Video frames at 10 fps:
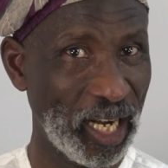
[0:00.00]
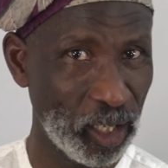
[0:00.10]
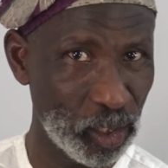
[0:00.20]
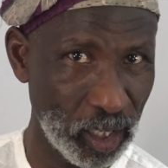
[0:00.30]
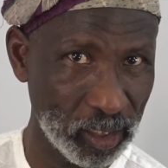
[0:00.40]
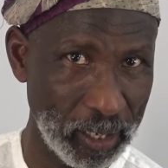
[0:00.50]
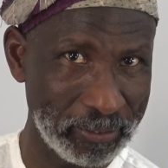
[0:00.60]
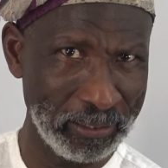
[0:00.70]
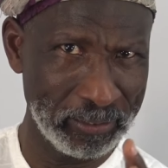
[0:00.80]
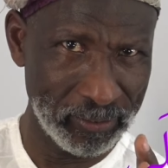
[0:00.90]

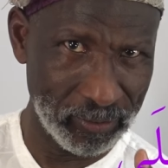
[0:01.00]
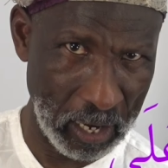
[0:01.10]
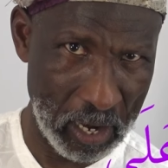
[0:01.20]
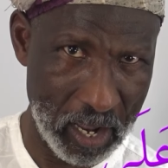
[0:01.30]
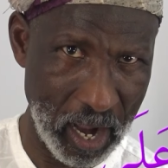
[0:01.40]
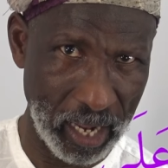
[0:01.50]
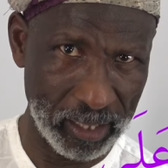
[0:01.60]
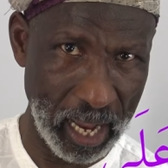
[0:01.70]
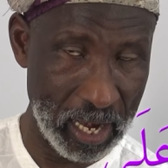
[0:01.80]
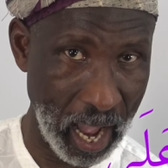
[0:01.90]
nazratan
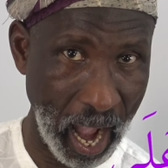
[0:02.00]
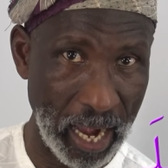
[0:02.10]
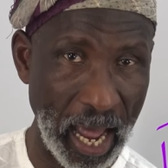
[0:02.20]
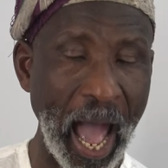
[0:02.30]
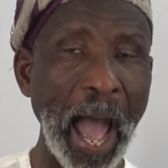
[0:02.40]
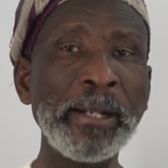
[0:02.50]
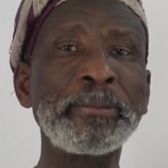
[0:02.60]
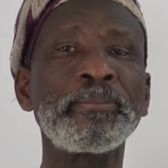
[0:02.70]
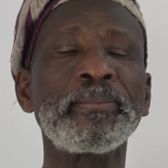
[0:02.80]
sari'atan ala.